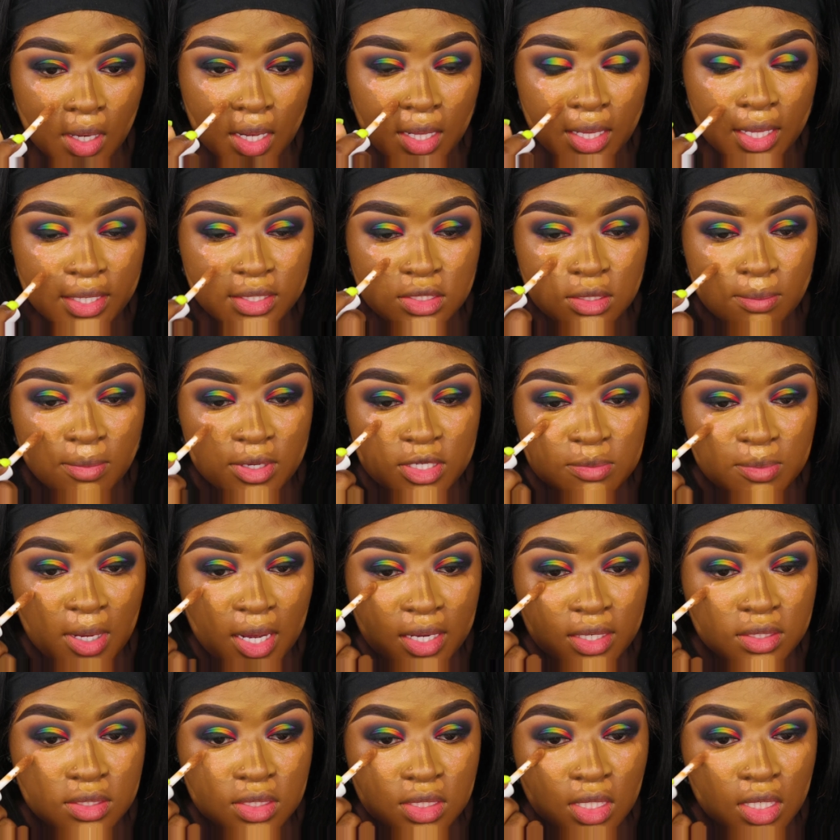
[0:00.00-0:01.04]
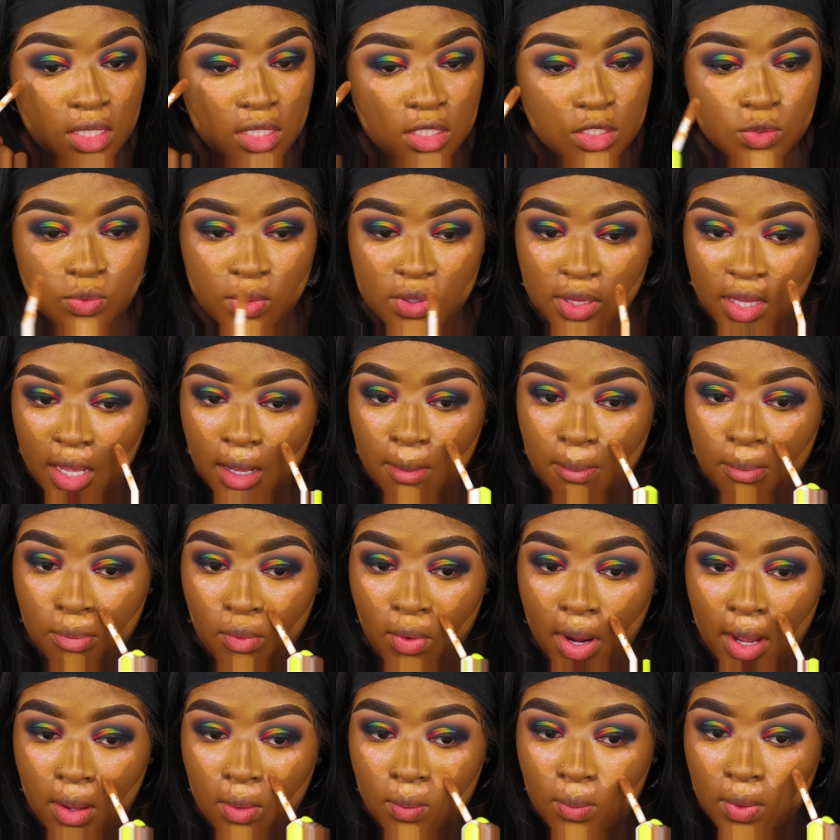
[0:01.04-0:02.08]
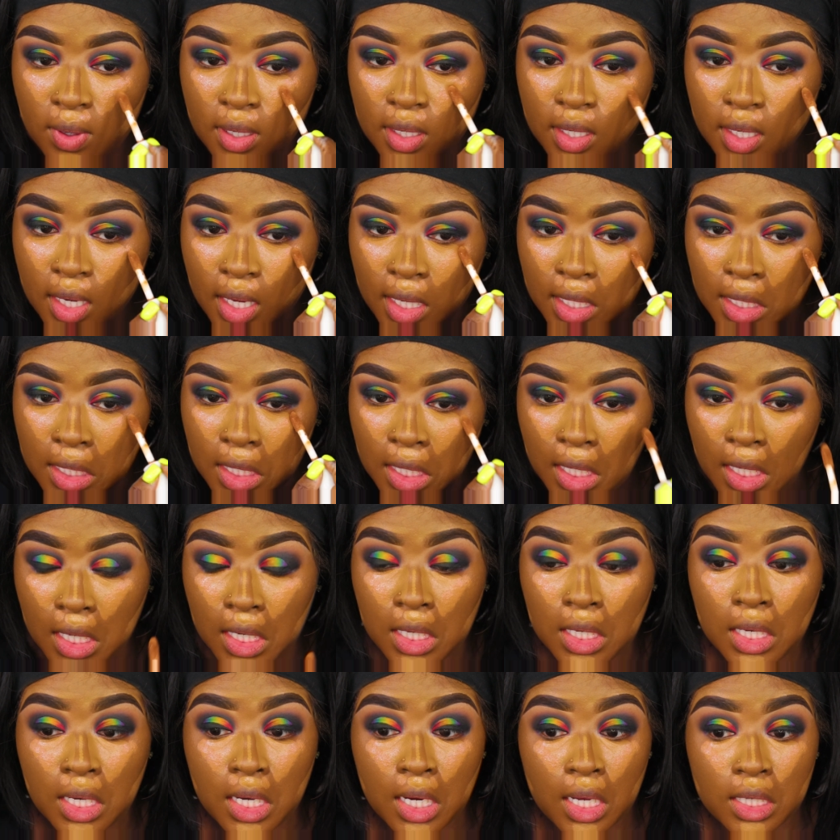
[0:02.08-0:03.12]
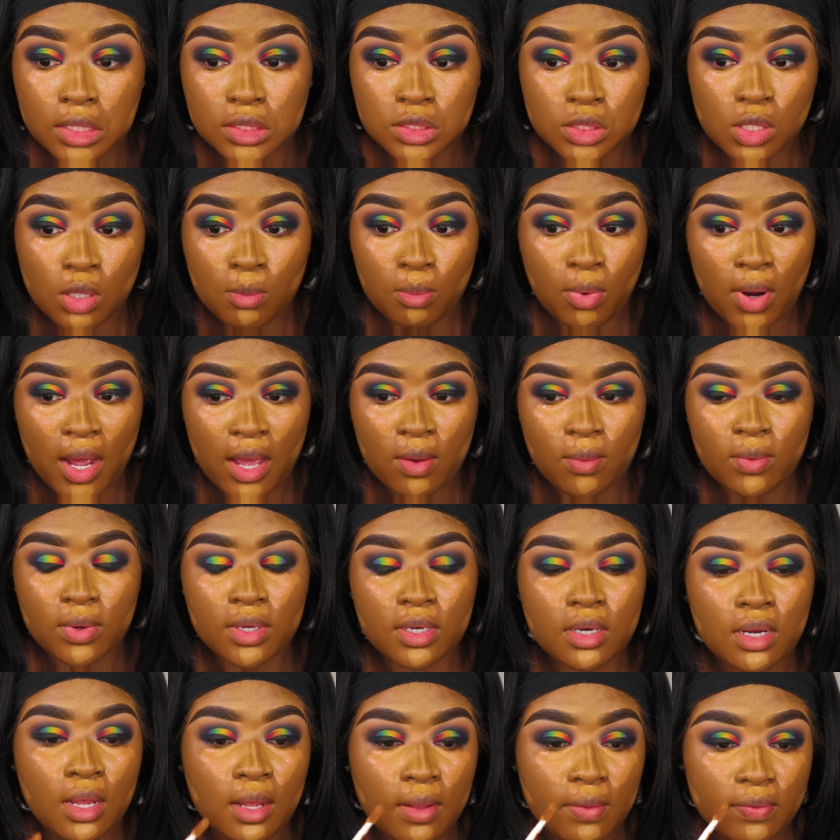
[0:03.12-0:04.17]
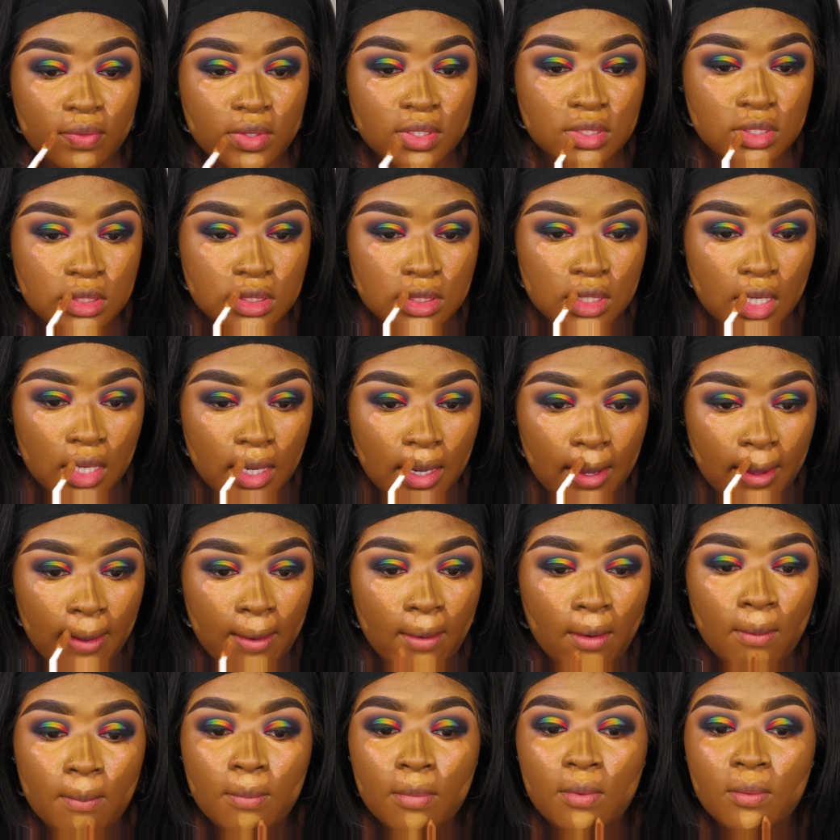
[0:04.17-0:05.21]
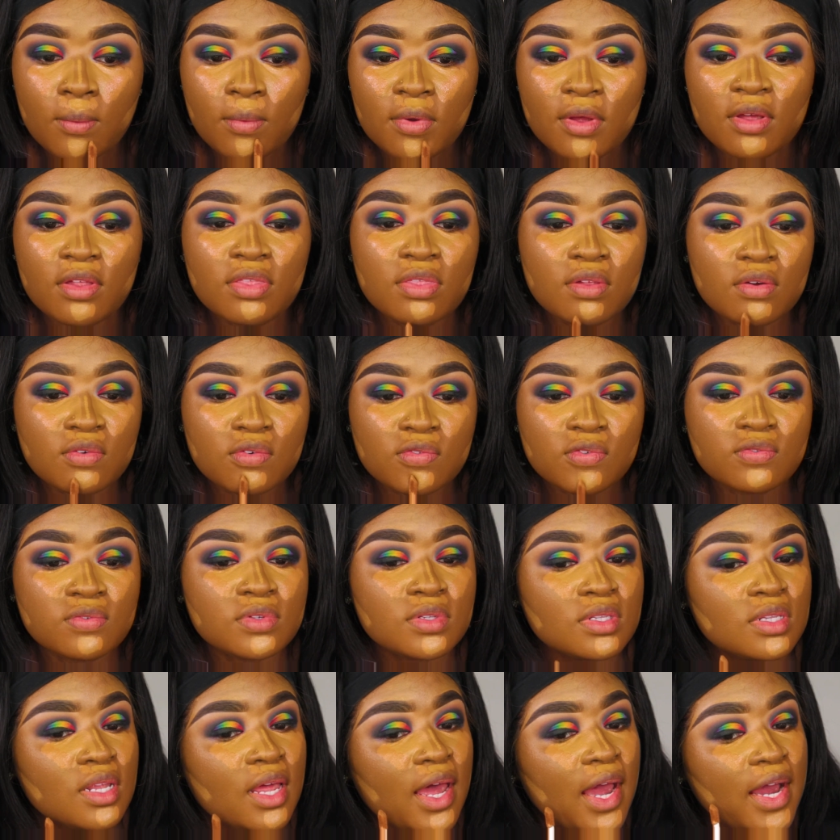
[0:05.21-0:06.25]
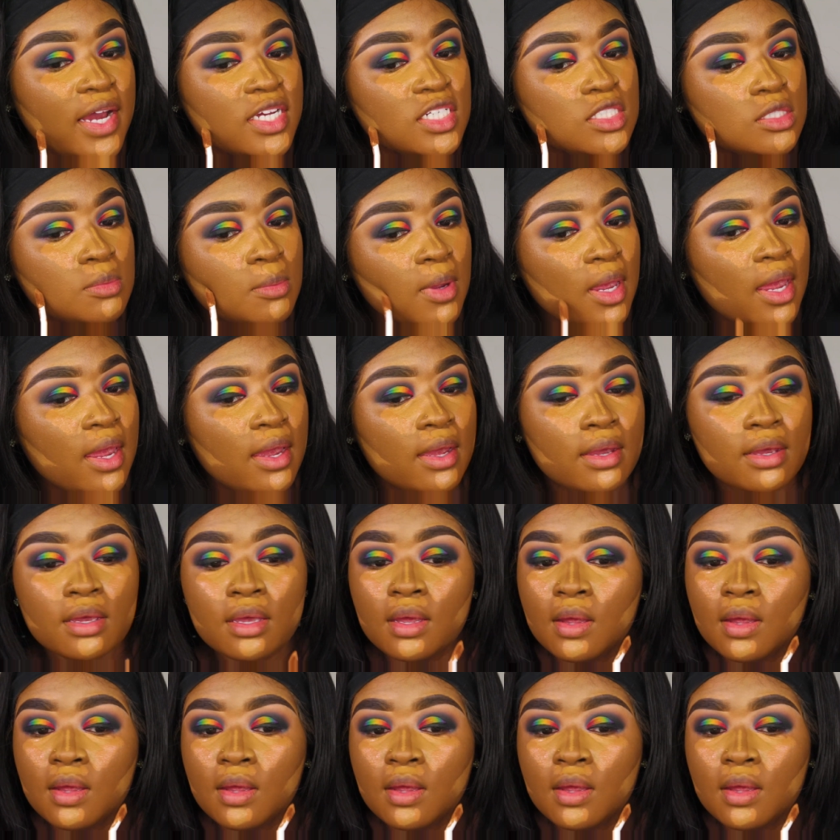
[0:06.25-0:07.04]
I like to mix my concealers with a bright one and a not so bright one. This is gonna help with flashback.